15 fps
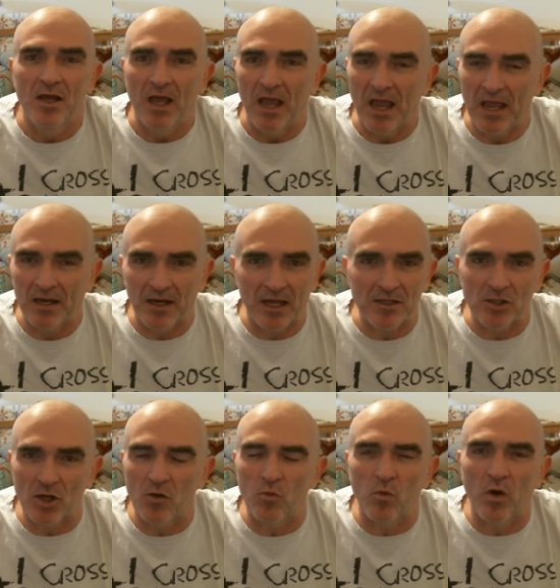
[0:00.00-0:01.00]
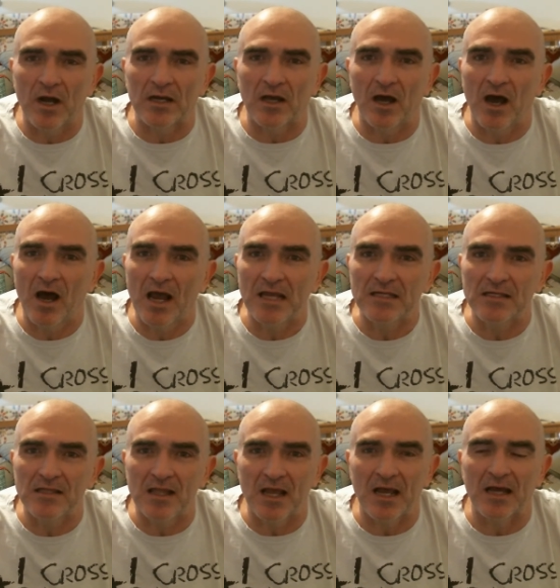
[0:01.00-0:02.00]
and I don't want to
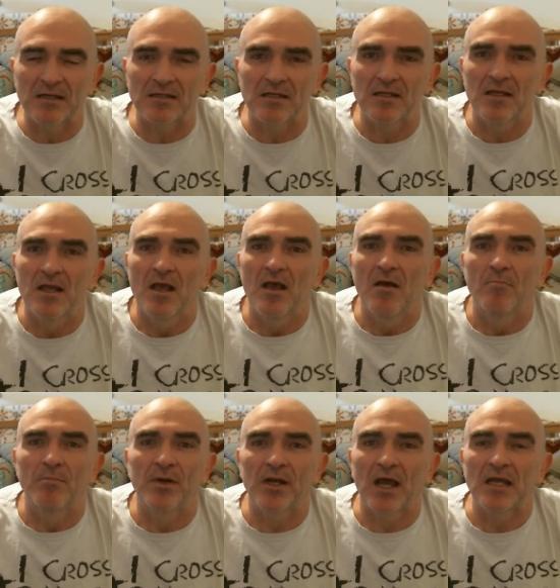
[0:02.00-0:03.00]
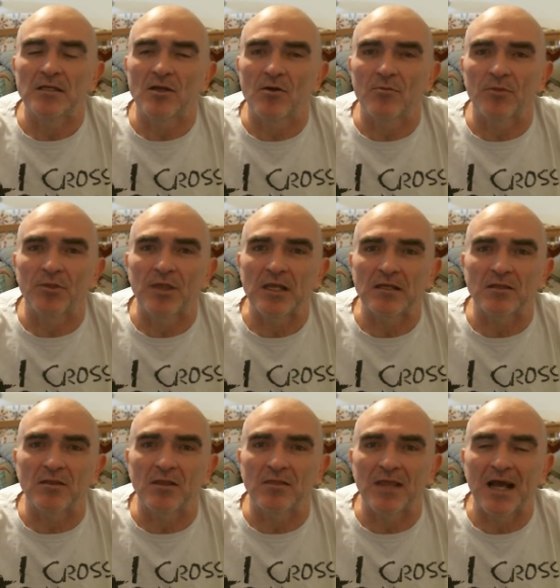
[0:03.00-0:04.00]
hide that. But I don't think
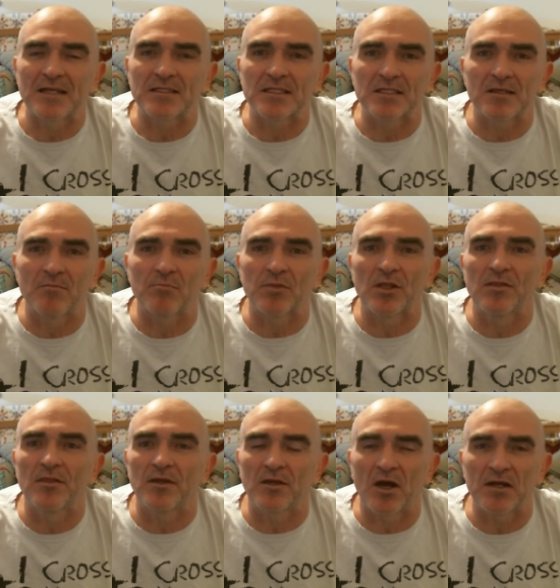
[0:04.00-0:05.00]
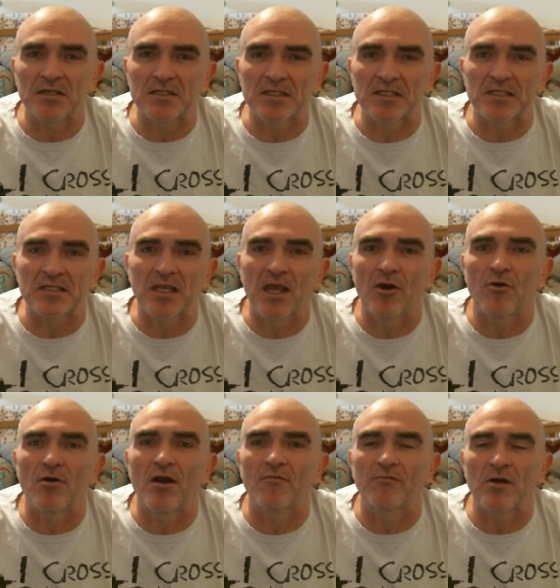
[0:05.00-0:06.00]
that that's something that ought to
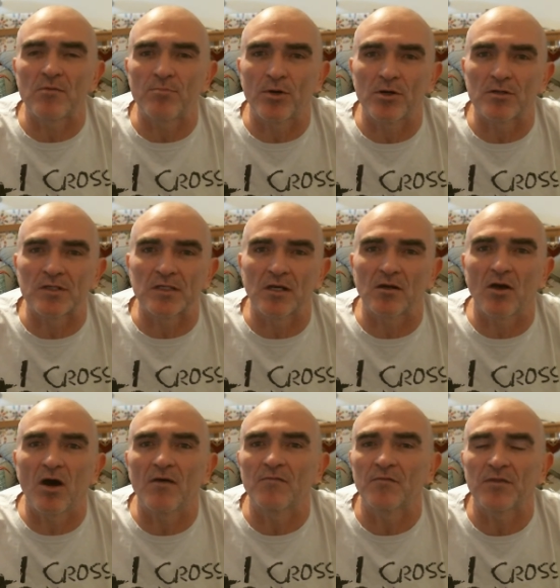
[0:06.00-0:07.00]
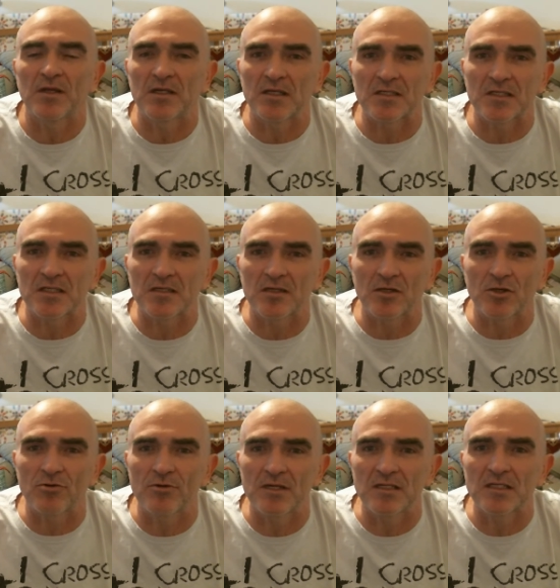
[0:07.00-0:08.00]
scare every person off that isn't a
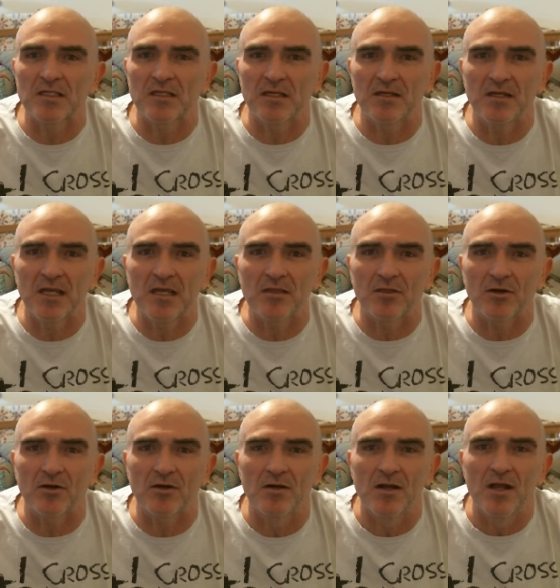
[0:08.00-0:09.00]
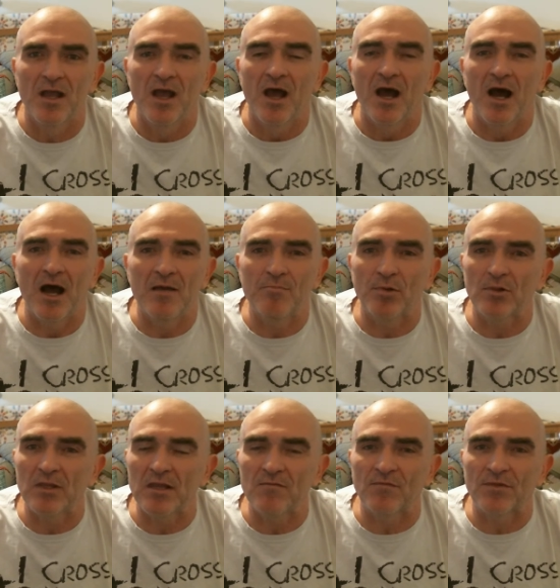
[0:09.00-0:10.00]
Christian either. I
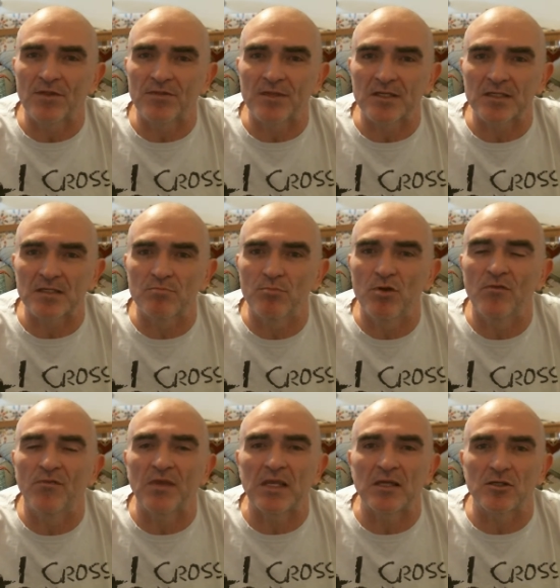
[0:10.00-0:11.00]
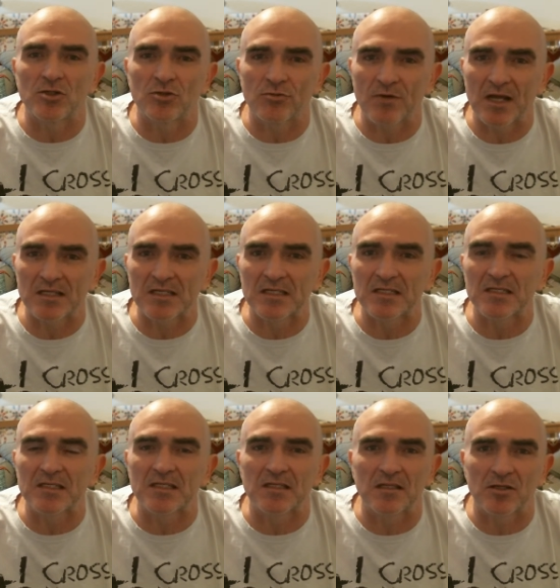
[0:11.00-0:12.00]
believe that this movie
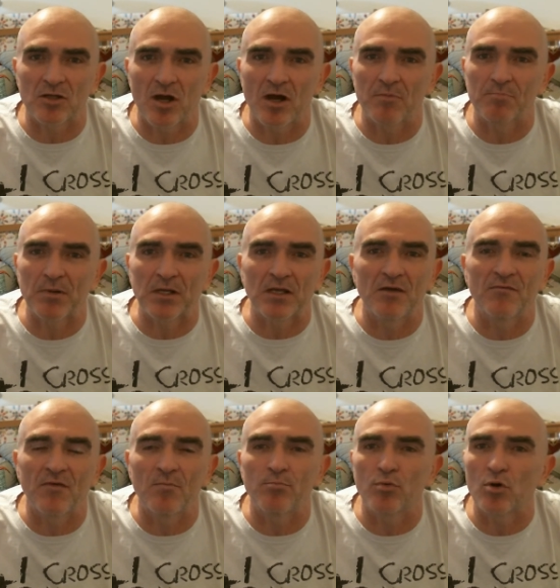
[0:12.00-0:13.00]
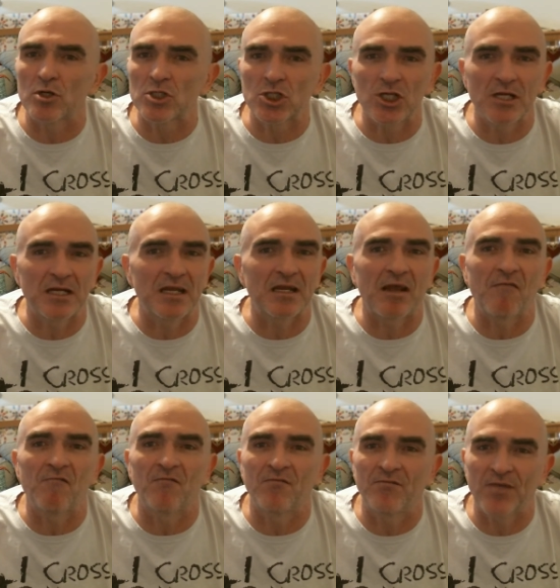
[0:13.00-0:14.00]
addresses the topic of abortion in
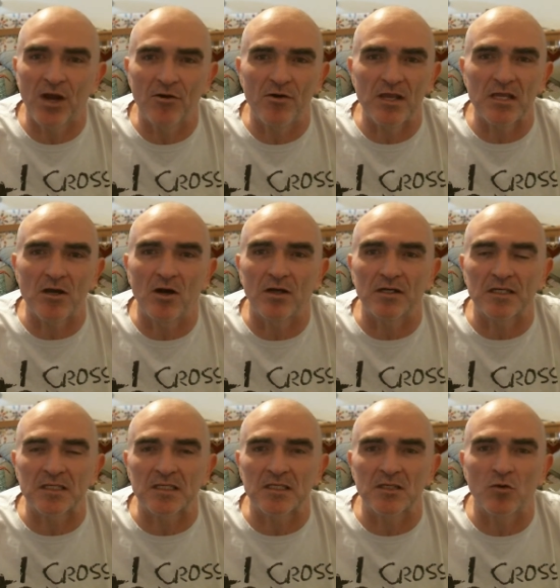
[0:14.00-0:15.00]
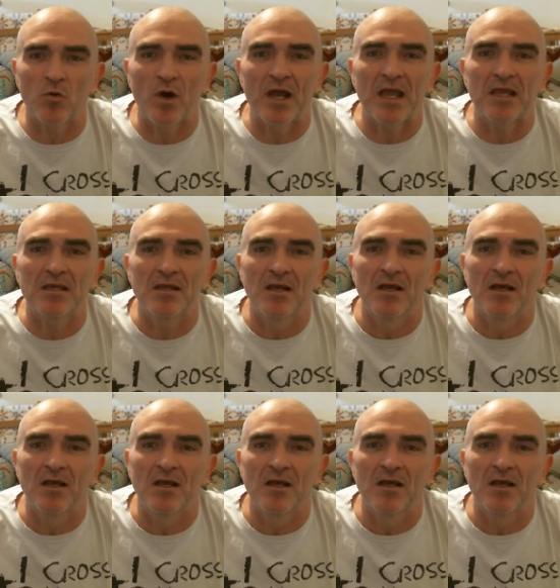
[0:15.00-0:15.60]
a very honest way